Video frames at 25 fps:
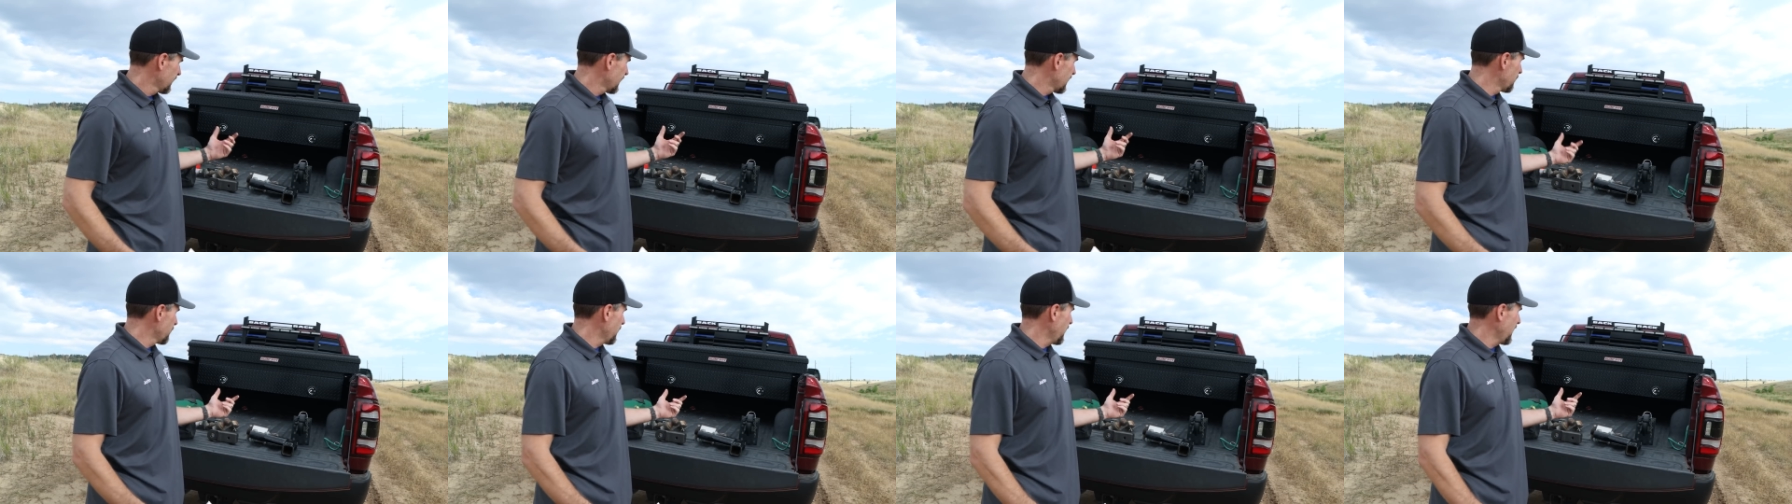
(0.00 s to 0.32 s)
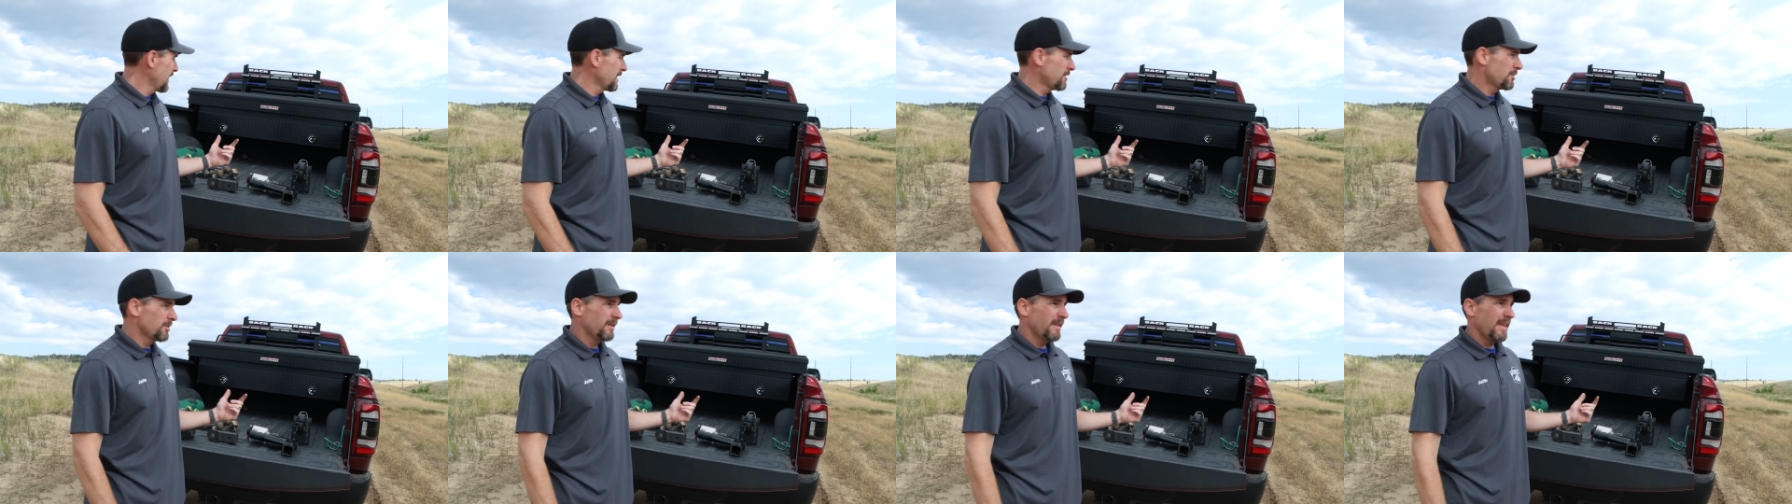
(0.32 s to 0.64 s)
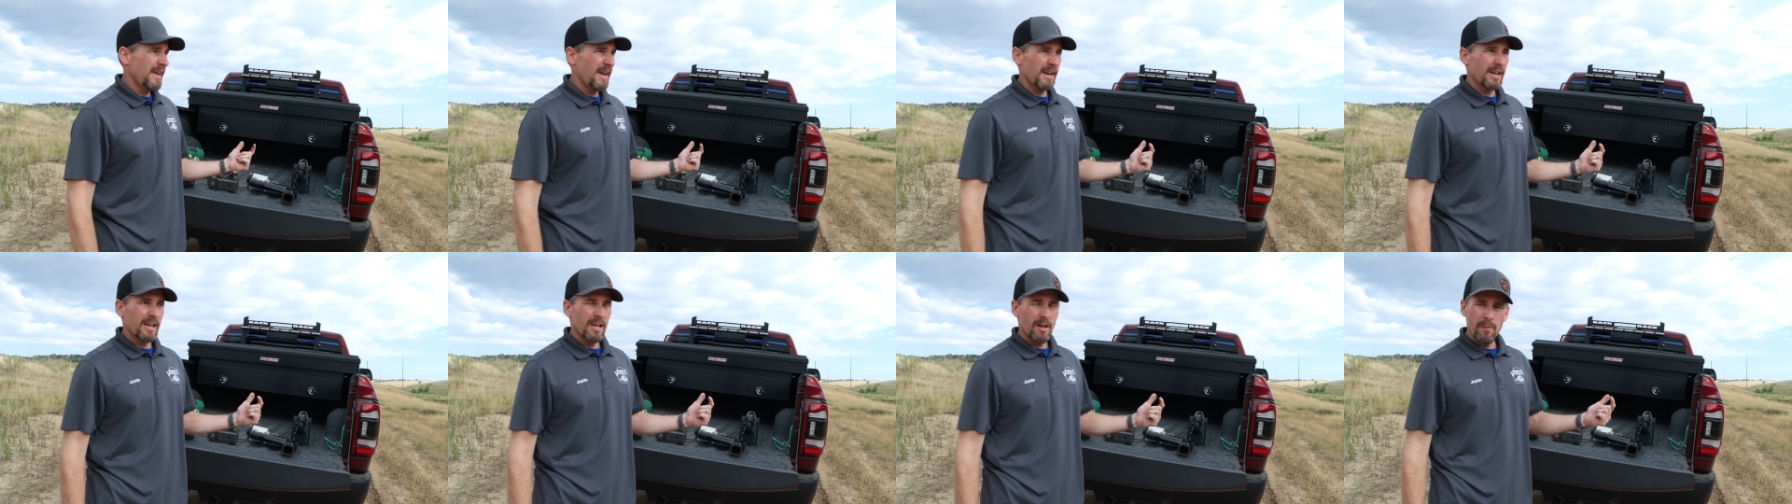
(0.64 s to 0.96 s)
Imagine
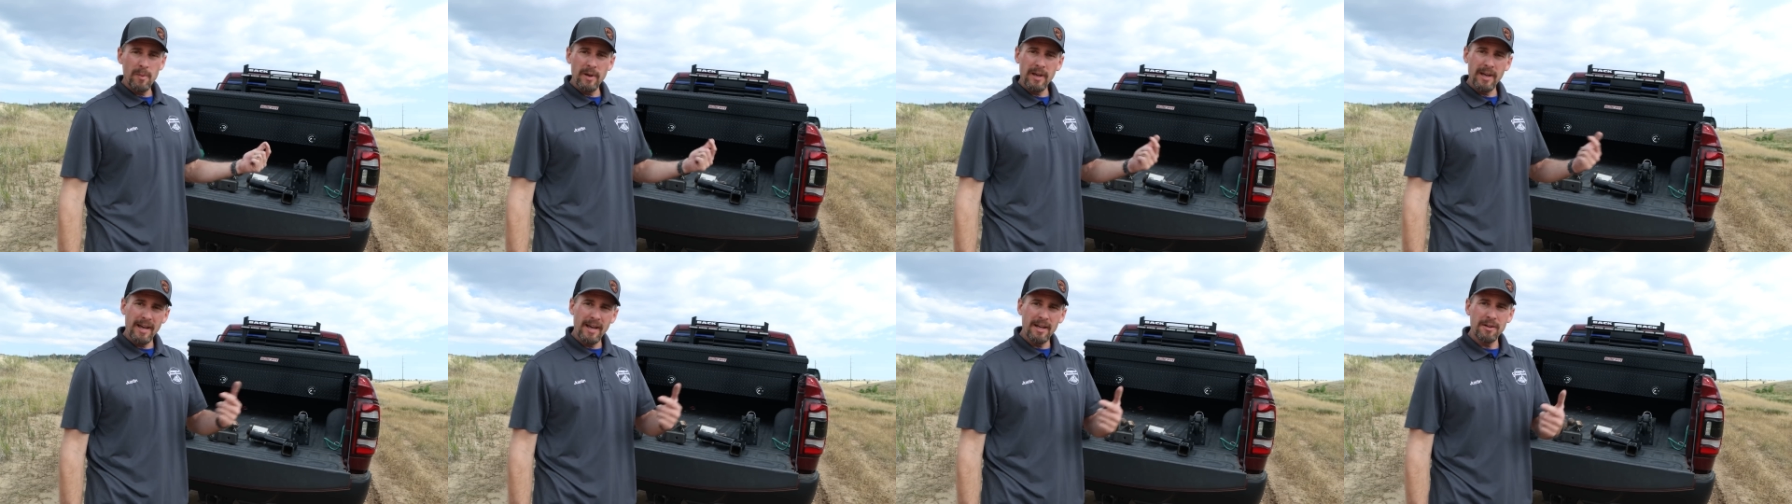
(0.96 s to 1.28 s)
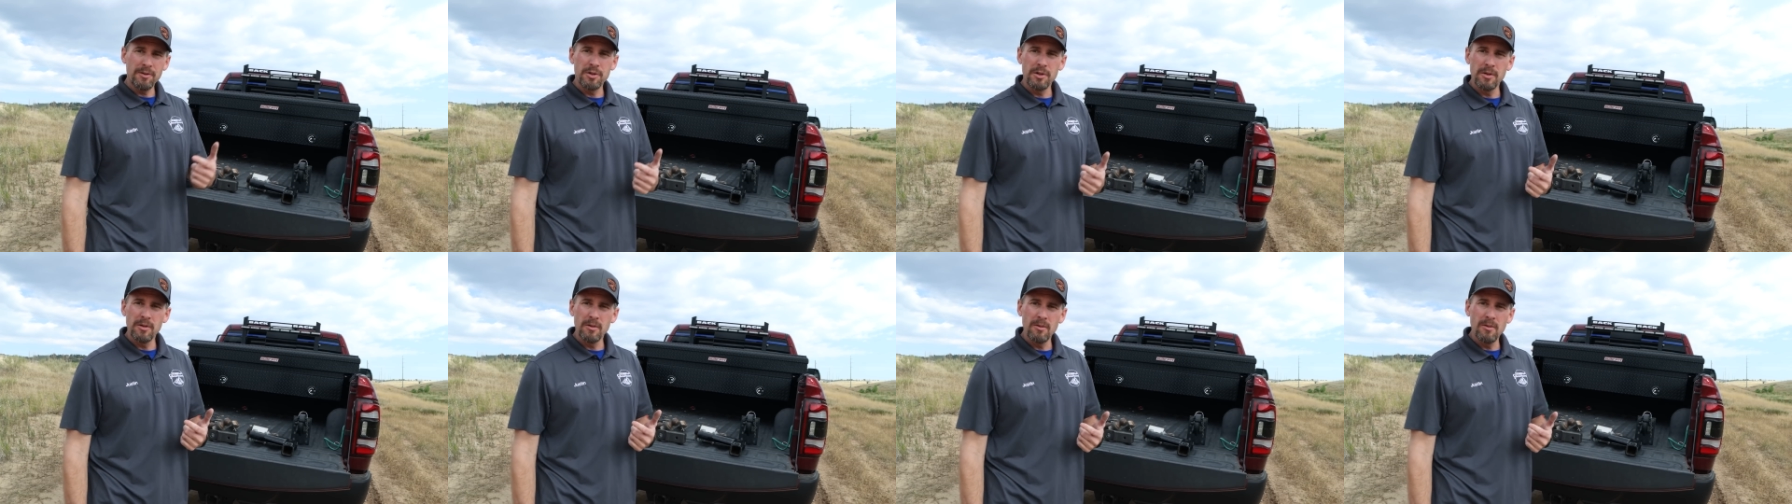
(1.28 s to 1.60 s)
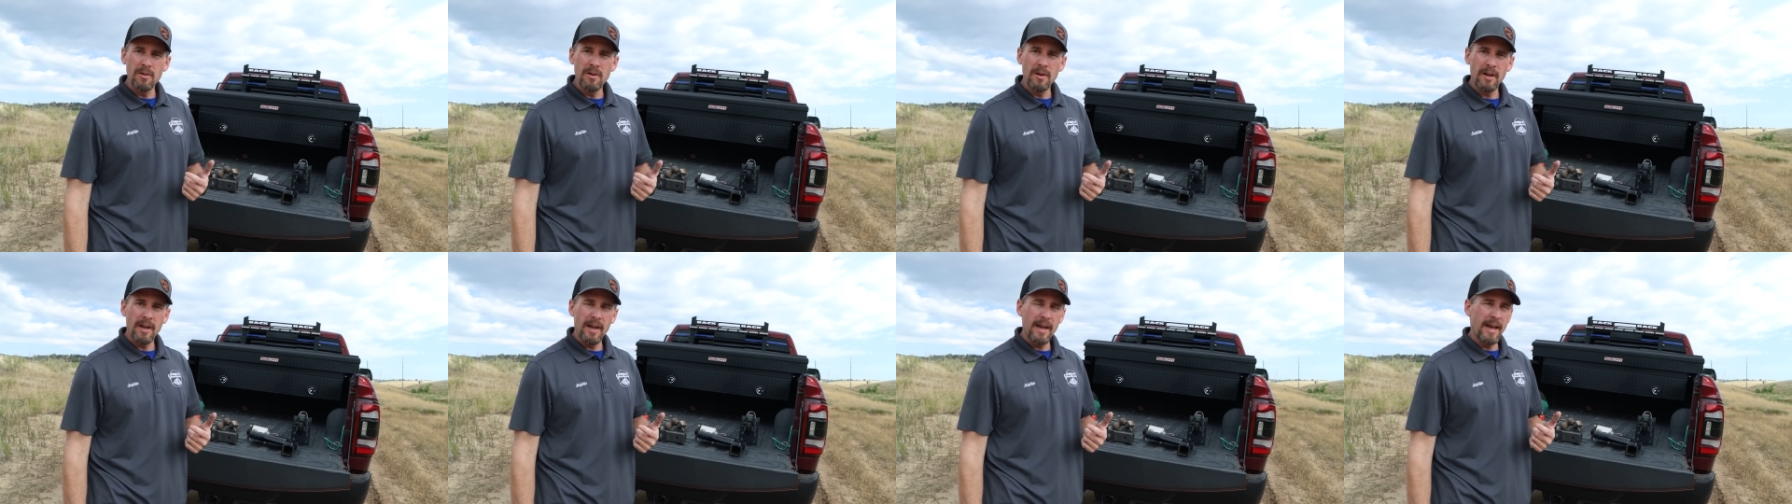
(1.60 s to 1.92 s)
that coming at
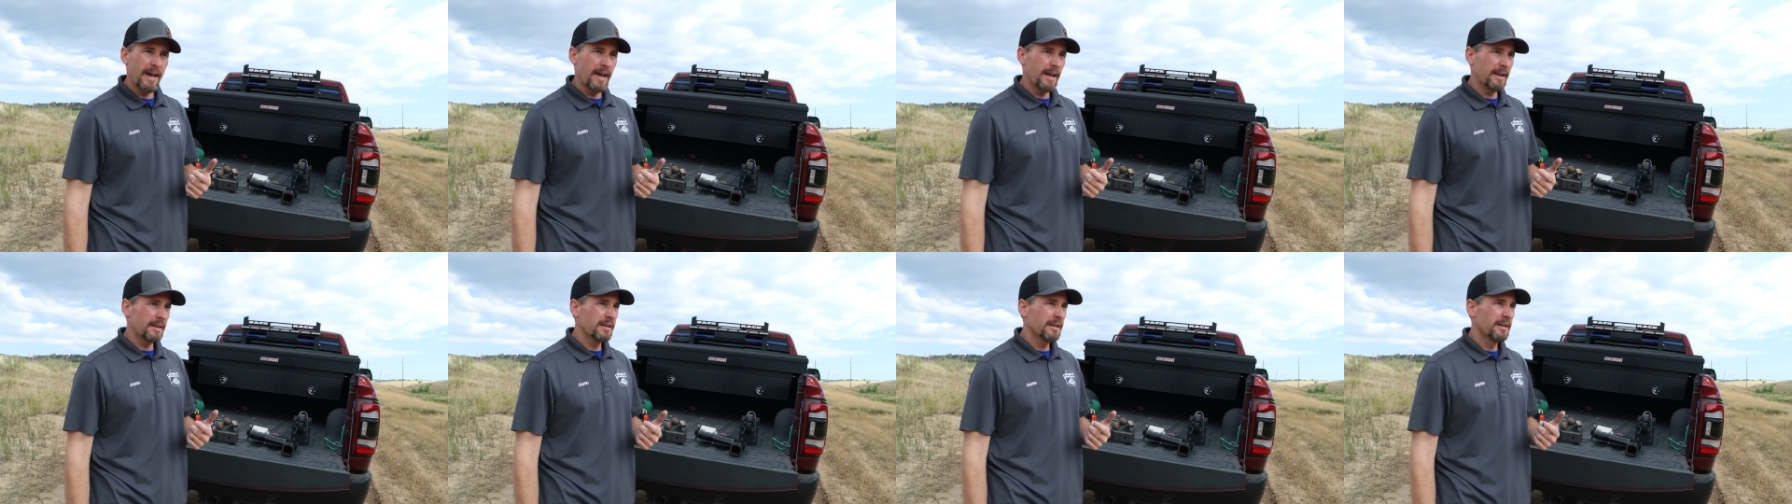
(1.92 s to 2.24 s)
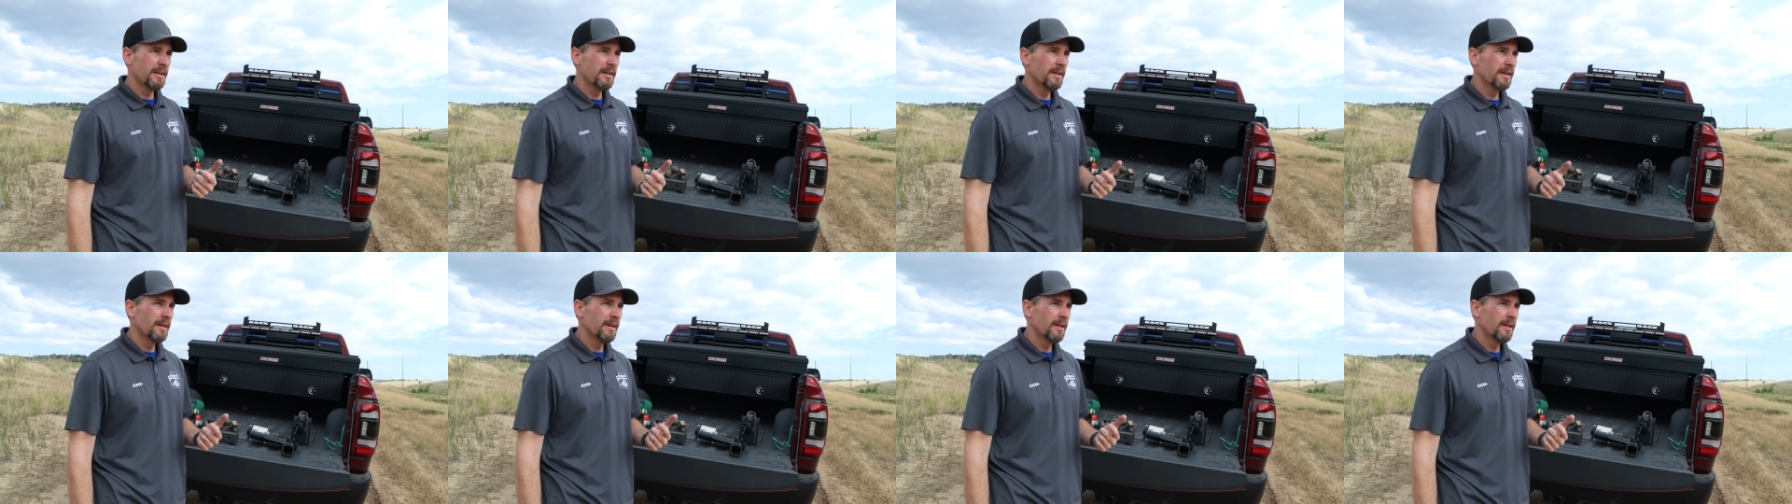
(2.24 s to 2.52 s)
you at